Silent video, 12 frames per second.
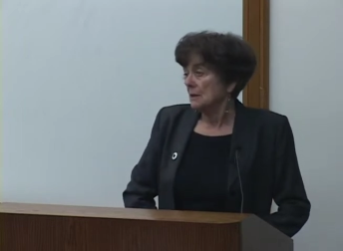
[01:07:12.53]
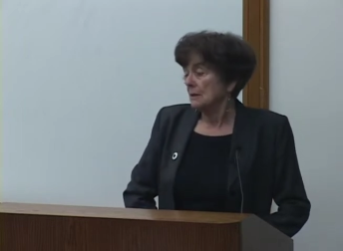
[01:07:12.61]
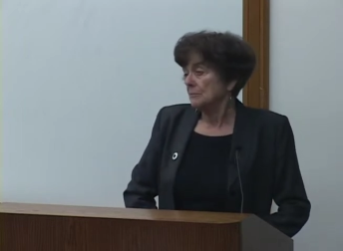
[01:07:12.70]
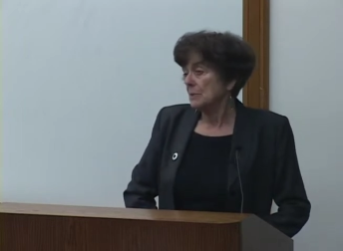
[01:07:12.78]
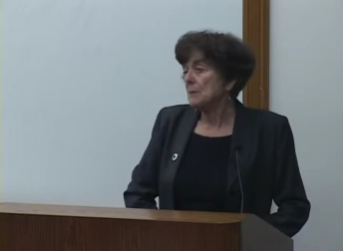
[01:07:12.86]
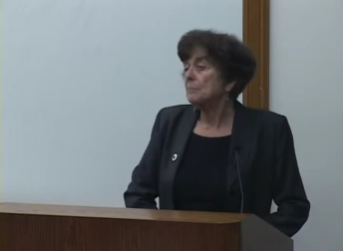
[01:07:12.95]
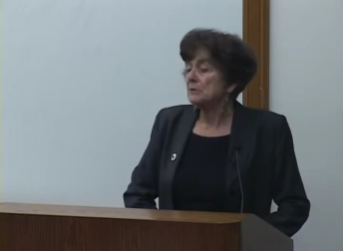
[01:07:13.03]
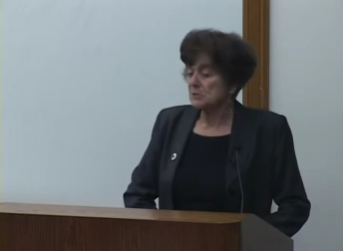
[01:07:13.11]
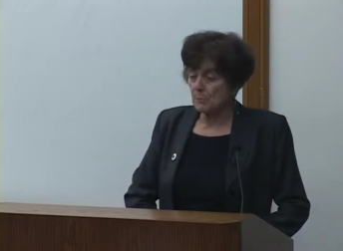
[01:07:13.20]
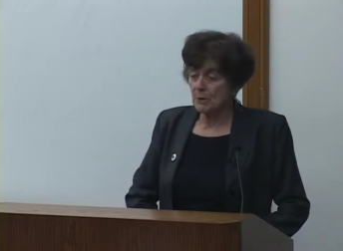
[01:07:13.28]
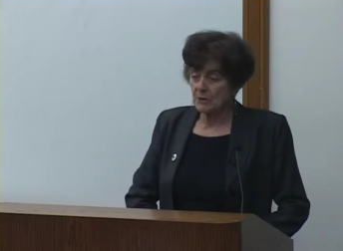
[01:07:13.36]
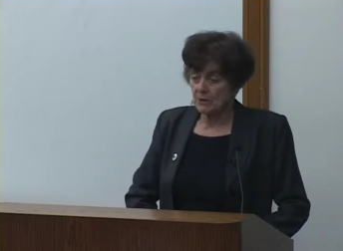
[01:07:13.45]
People's
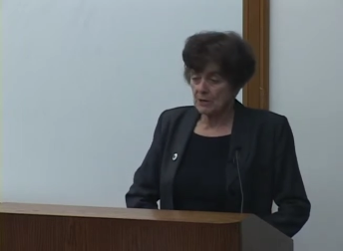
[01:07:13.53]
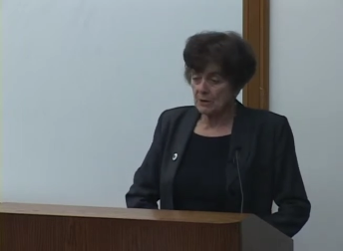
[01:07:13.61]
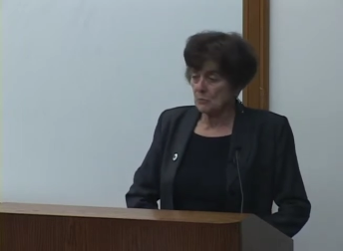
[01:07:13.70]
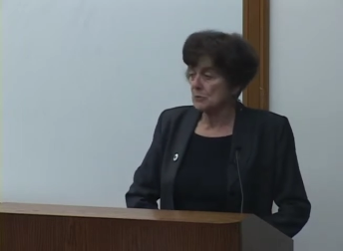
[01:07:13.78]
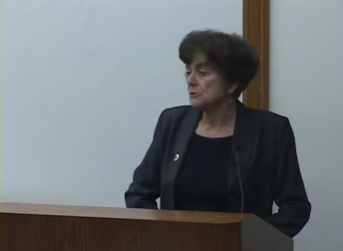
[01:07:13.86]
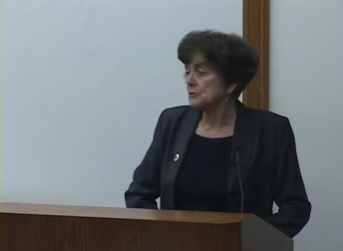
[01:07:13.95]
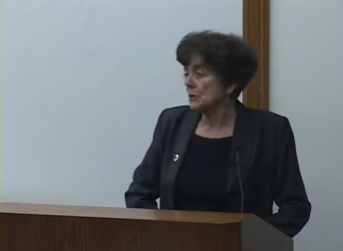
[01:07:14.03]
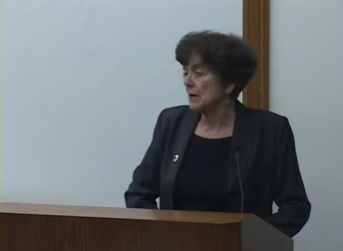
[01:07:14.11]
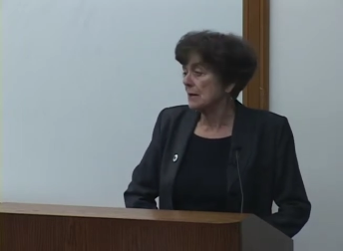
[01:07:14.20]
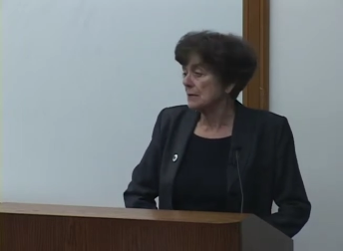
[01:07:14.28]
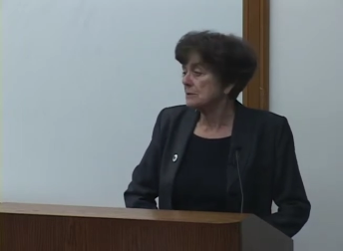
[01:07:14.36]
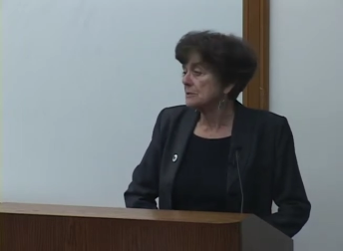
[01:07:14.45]
Party was
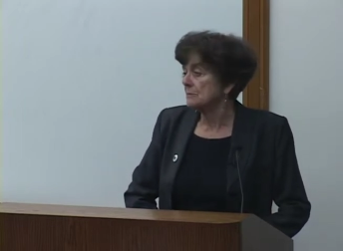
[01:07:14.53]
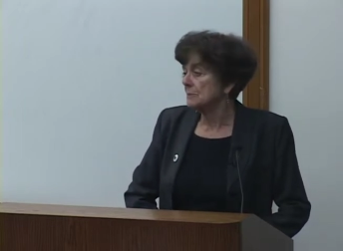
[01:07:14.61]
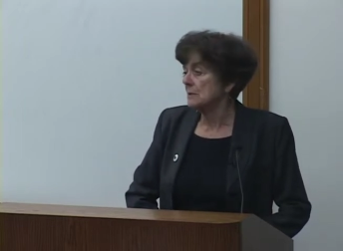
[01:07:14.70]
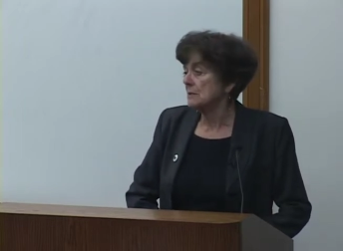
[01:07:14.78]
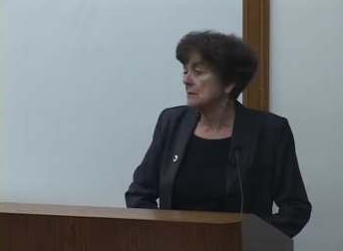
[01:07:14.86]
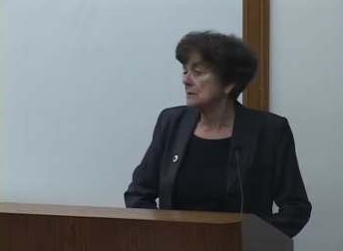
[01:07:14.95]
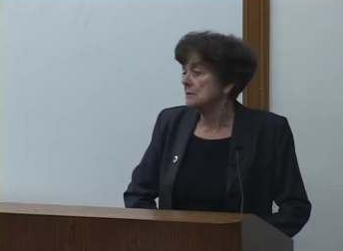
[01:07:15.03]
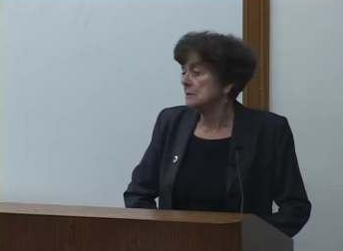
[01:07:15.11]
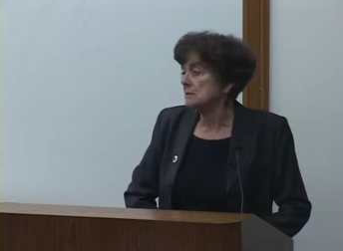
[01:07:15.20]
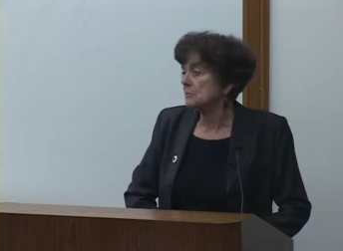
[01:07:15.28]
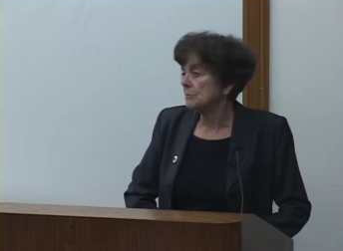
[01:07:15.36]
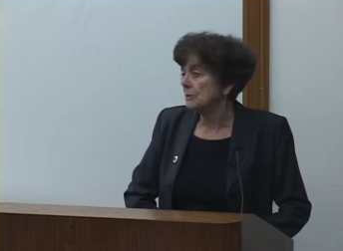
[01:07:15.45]
trying to build.
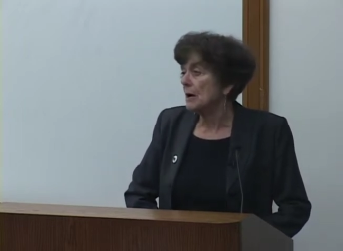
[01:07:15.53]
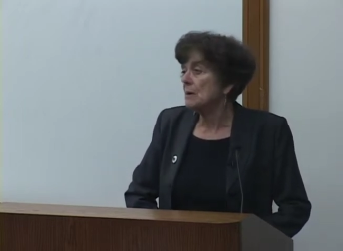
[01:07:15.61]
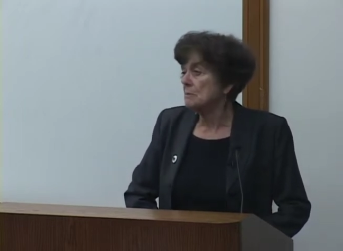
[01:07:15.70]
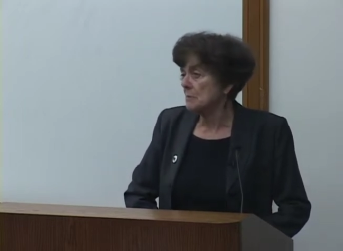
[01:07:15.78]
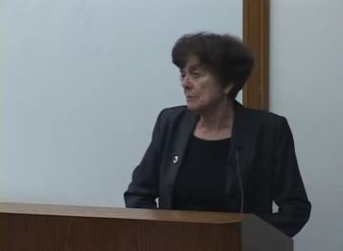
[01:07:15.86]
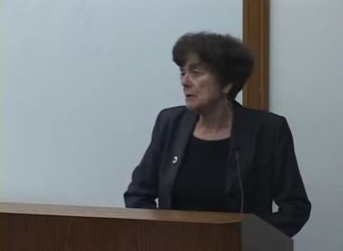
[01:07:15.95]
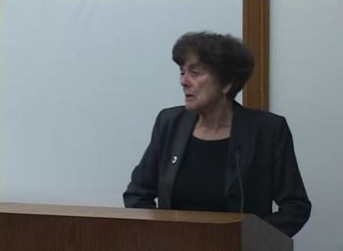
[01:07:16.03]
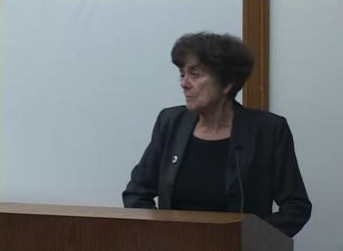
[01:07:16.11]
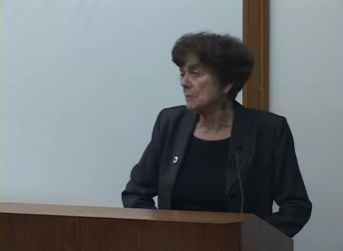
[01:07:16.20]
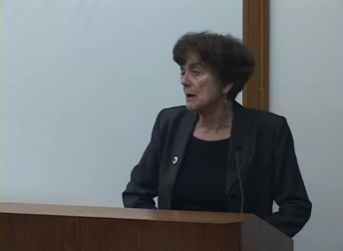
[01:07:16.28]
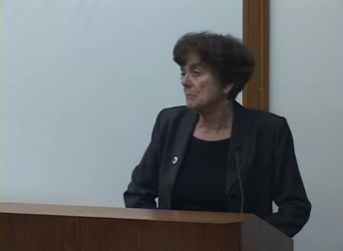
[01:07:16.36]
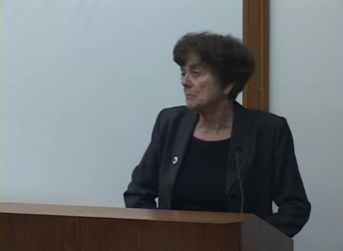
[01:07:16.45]
It's probably, it
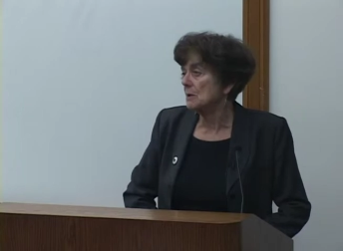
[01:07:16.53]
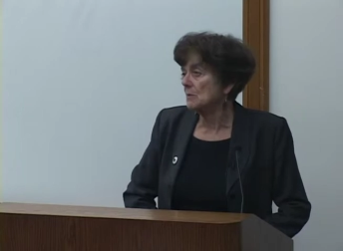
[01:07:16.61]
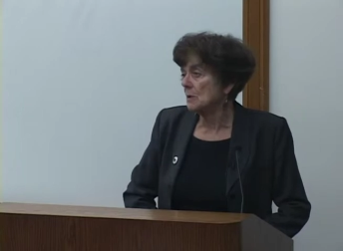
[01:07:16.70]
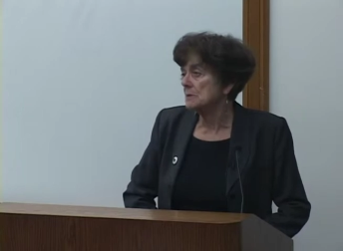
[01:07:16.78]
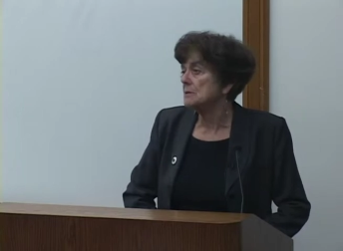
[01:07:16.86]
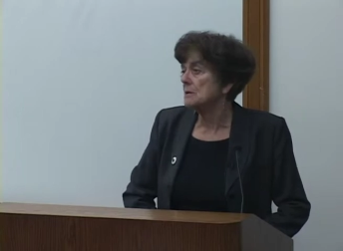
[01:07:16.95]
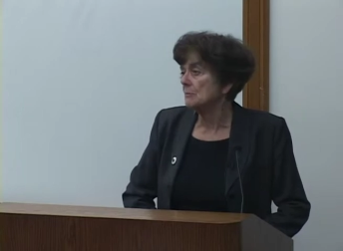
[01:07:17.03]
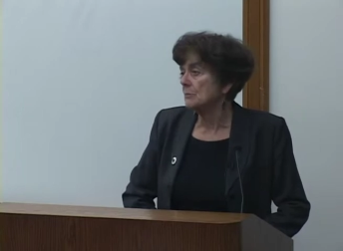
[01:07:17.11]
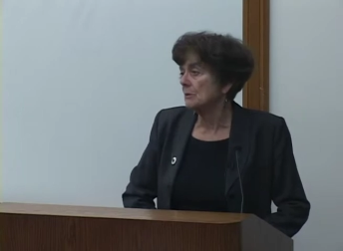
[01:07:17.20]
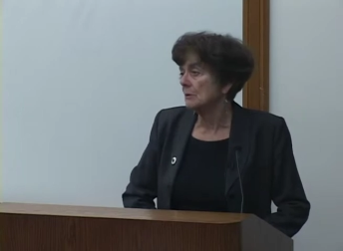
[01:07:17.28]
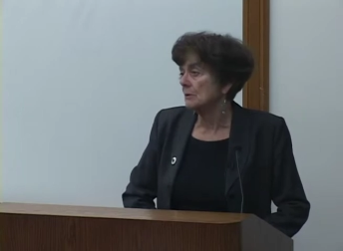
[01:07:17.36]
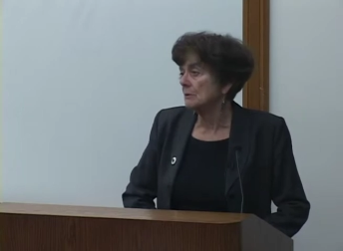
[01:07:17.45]
probably was an
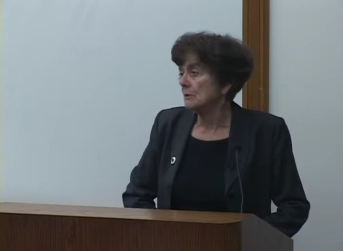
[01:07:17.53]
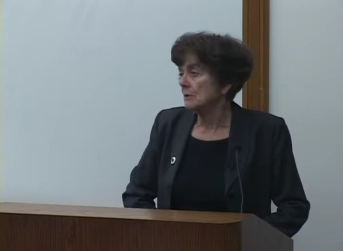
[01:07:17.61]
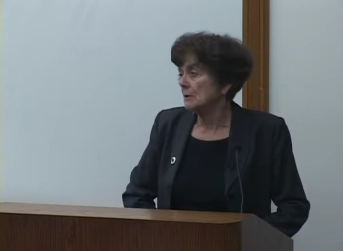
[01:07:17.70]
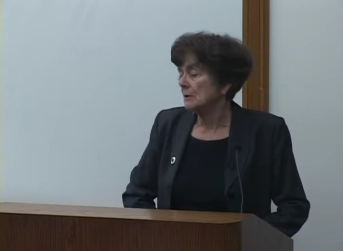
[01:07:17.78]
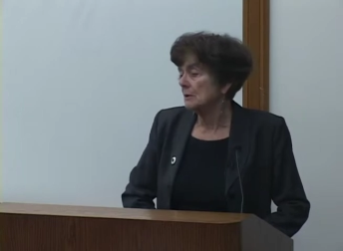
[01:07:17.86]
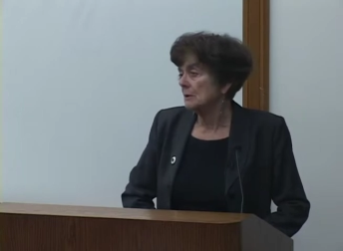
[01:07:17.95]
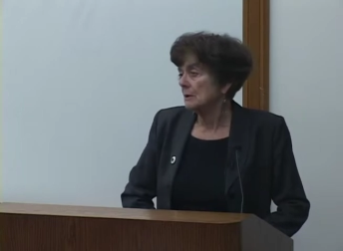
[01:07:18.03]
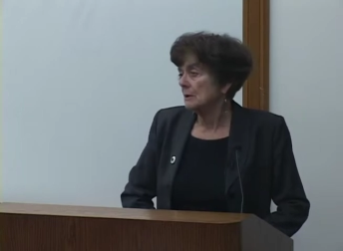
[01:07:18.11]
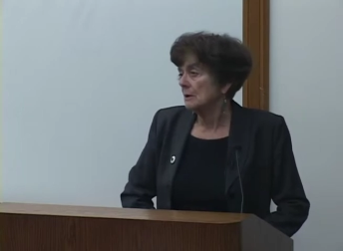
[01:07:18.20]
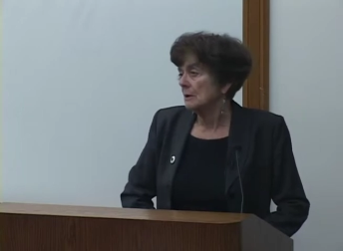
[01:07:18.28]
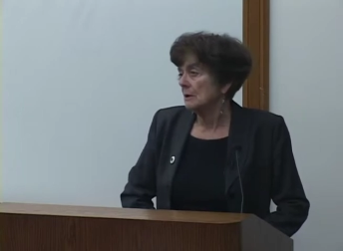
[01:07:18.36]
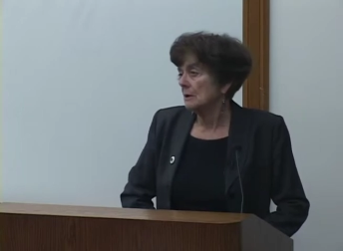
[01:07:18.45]
important
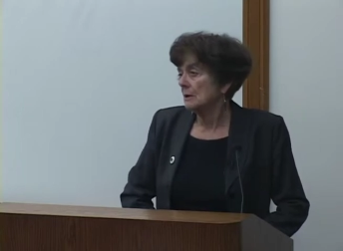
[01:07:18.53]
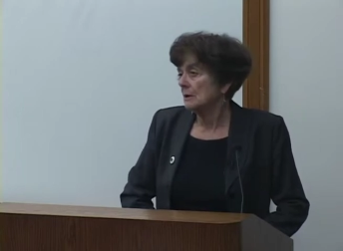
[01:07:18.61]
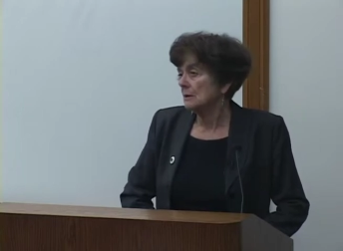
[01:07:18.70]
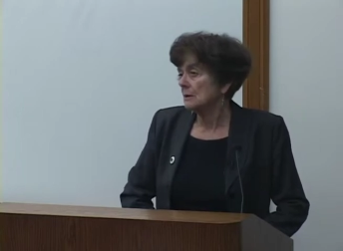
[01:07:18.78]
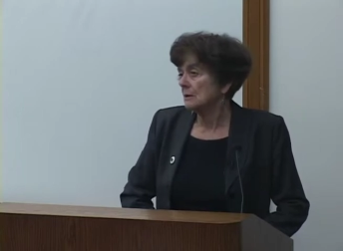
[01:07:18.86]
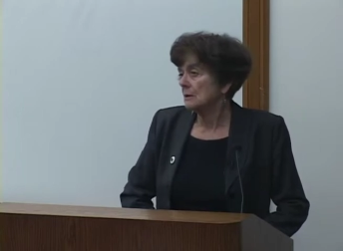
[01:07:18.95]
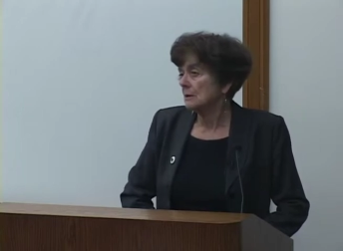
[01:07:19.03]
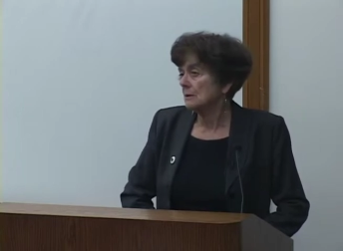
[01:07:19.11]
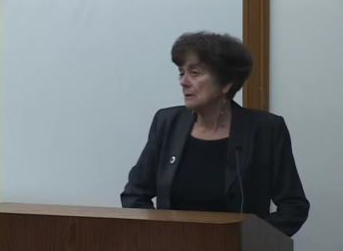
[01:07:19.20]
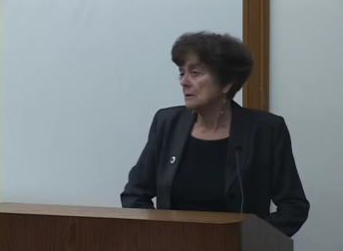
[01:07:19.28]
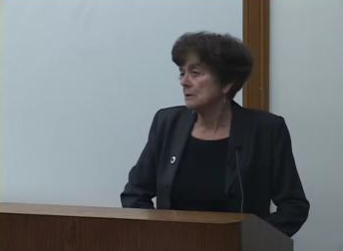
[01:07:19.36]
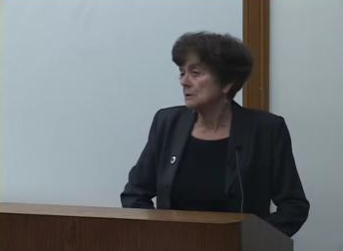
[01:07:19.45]
uh,
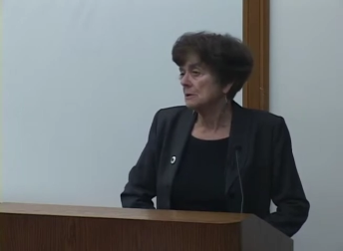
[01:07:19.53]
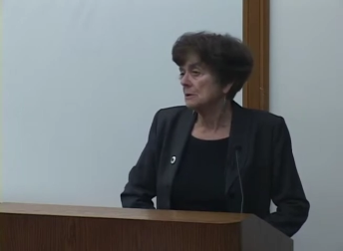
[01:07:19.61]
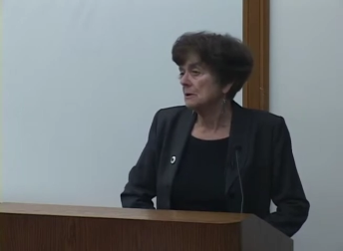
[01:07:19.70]
condition.